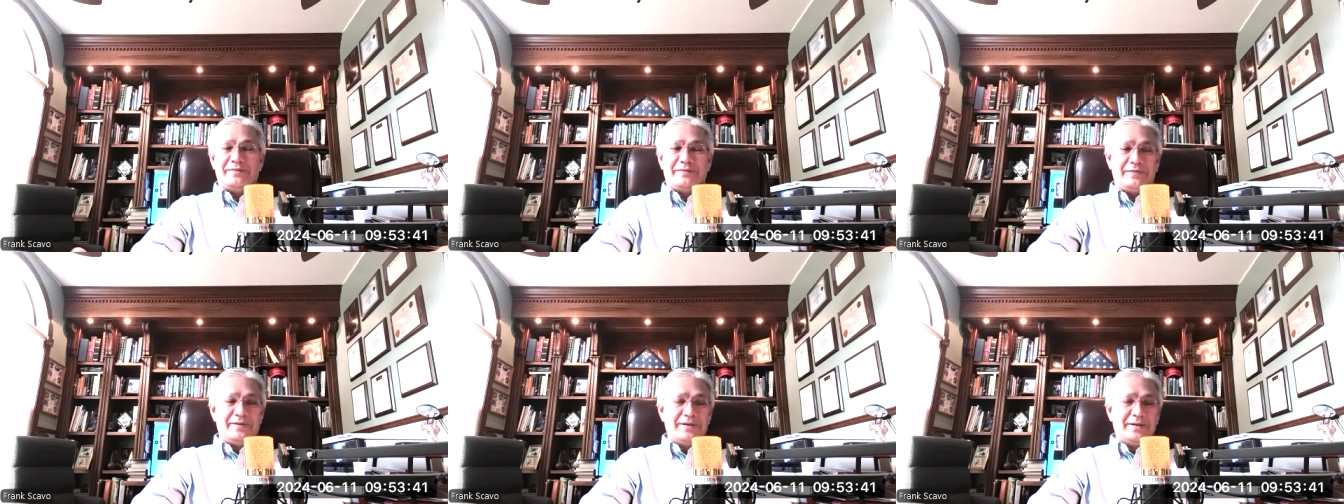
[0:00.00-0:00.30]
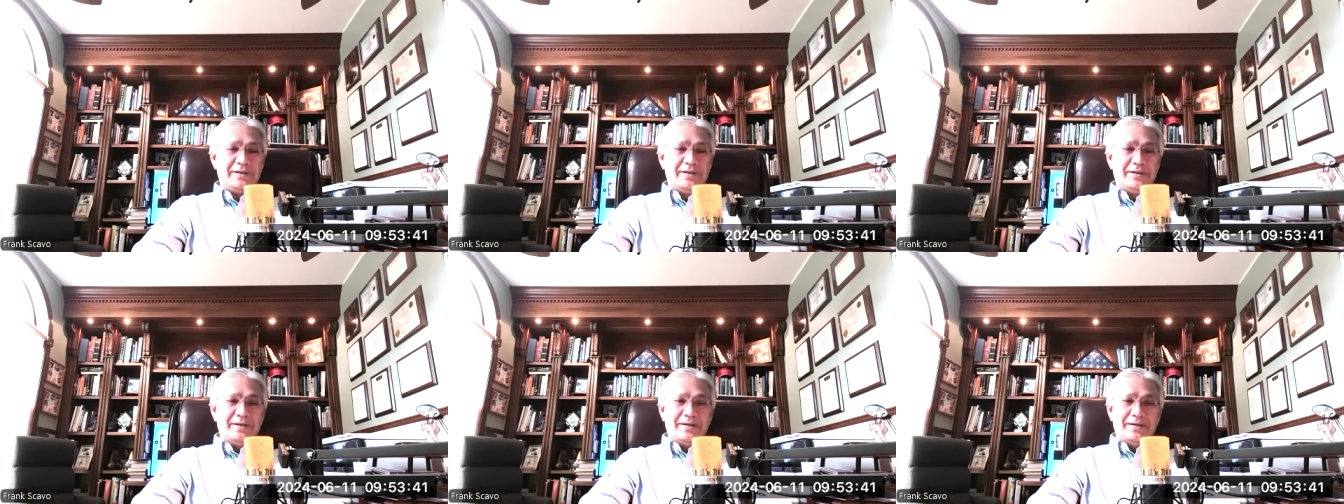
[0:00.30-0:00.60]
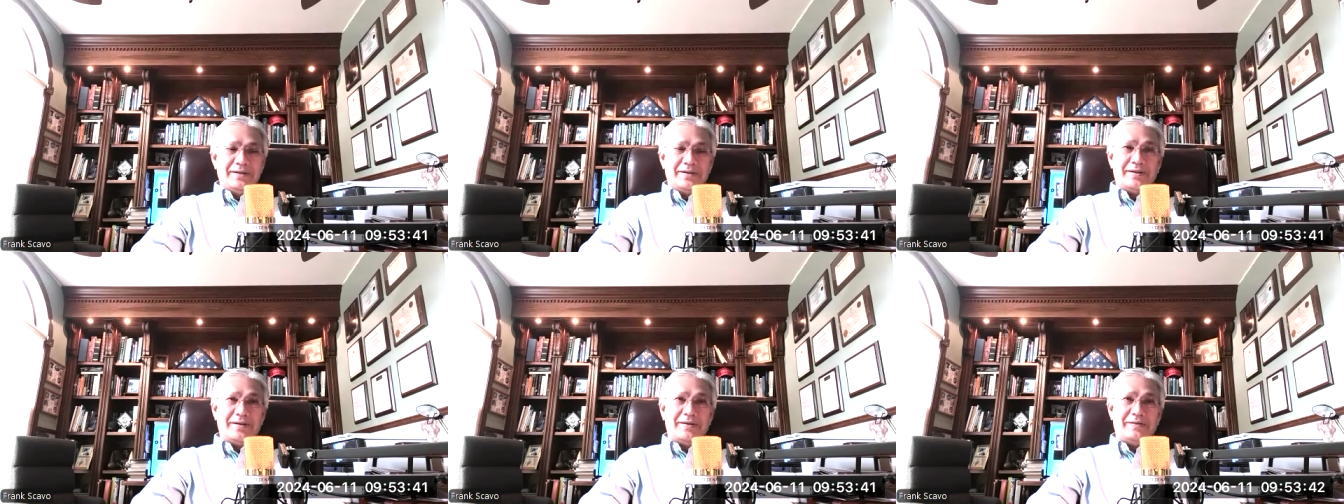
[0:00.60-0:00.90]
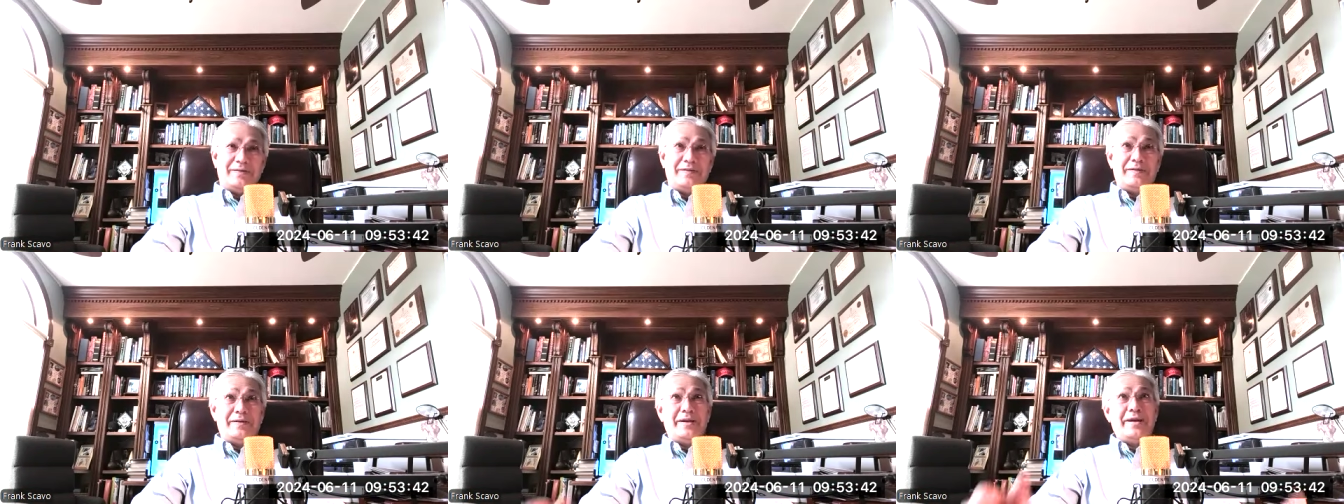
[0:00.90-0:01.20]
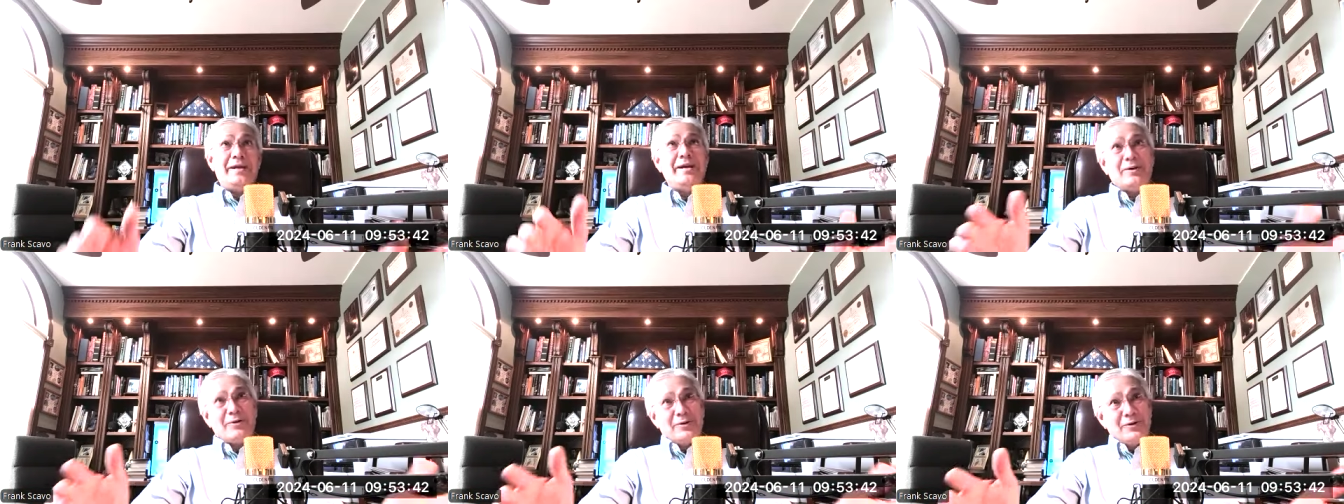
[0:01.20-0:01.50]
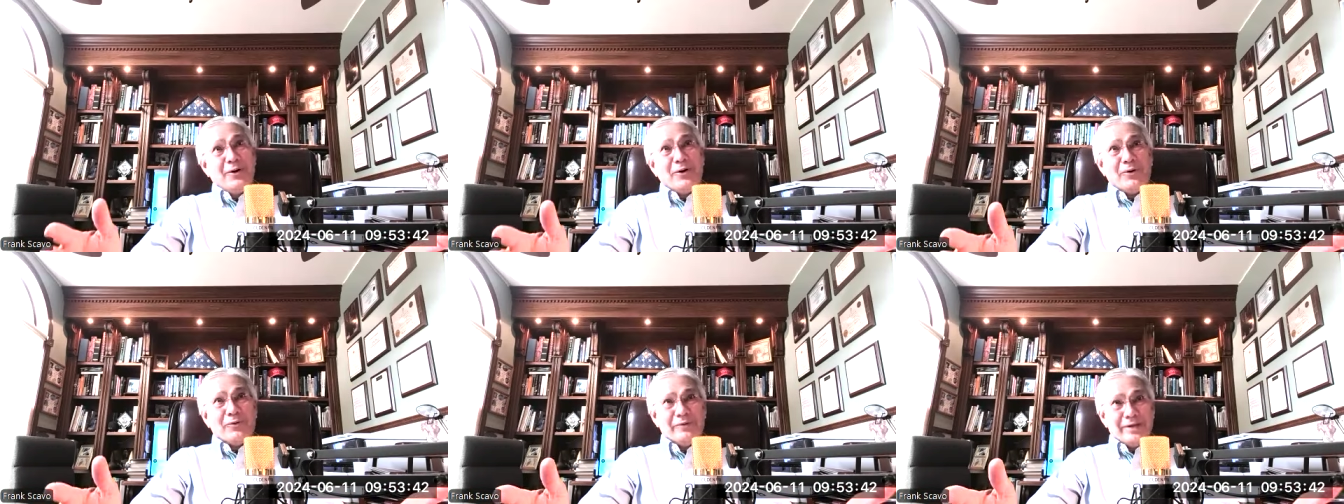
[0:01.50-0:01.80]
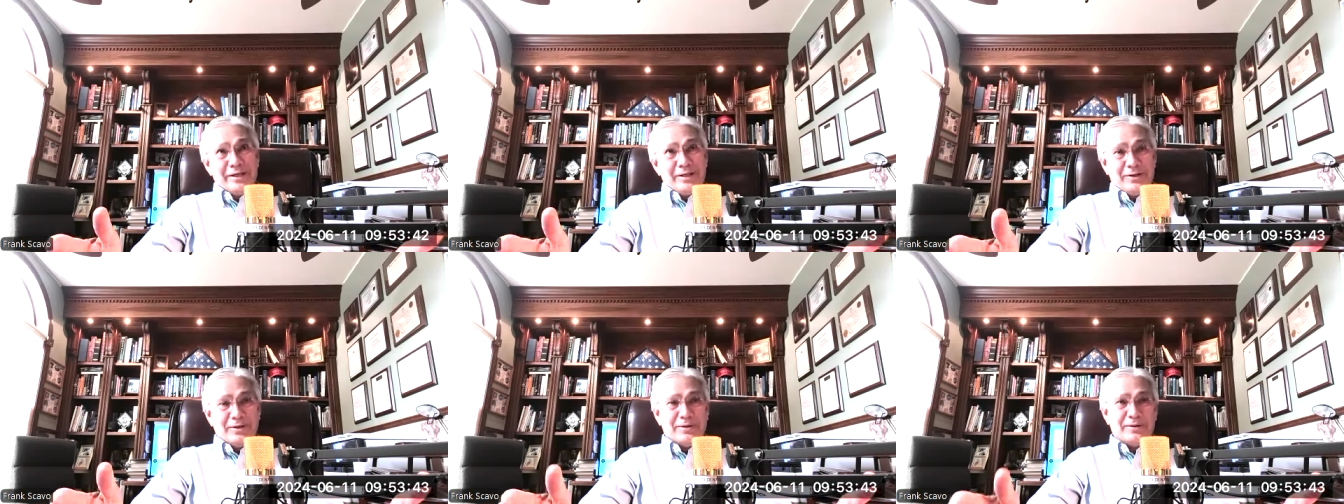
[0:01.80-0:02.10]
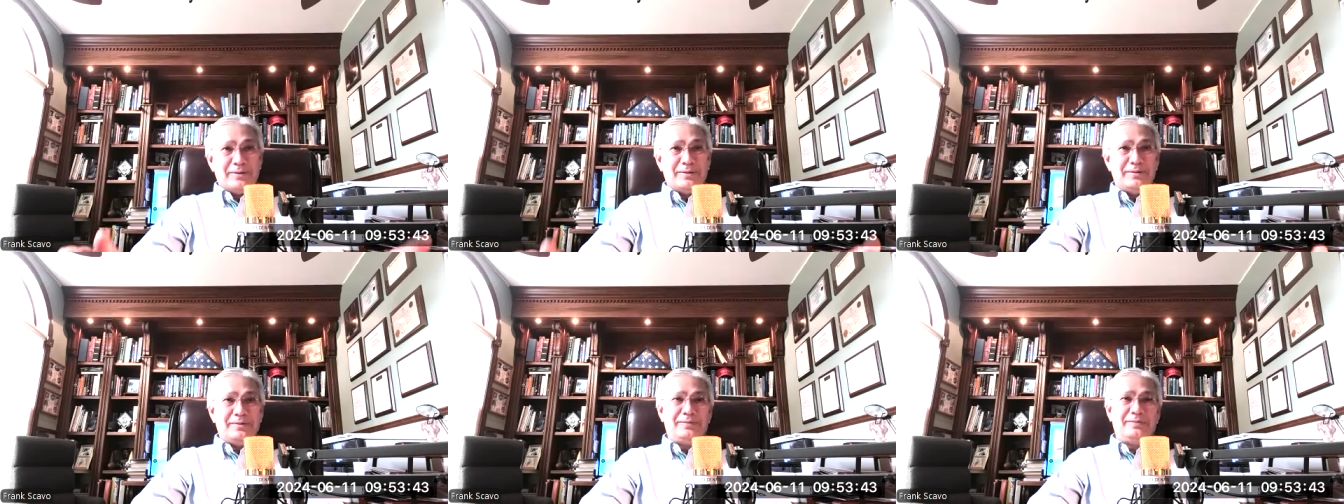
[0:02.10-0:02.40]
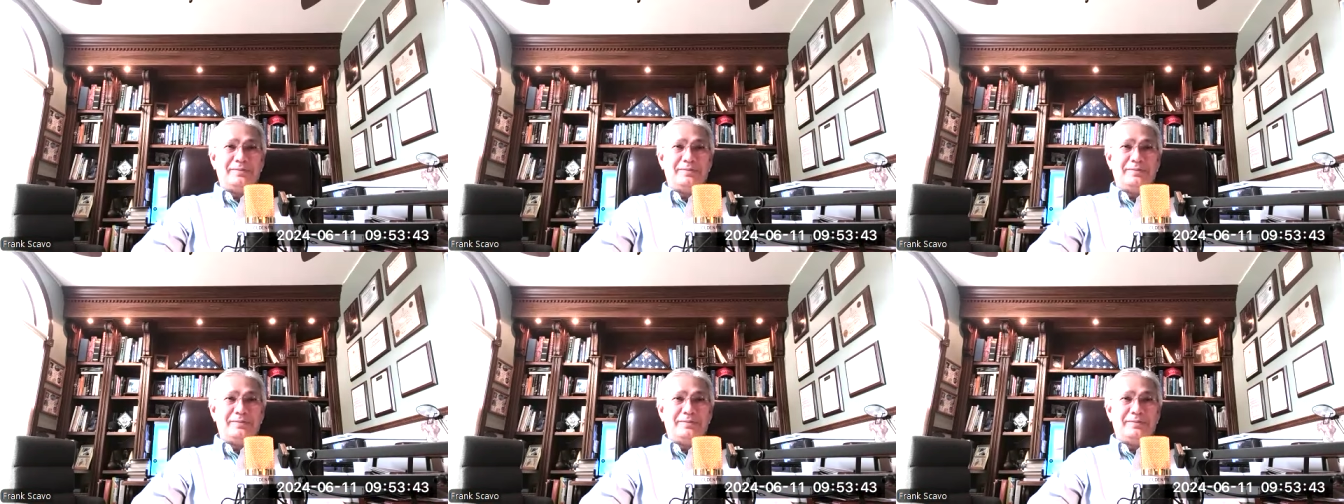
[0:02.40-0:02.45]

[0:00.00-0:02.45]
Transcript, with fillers: of of near no return.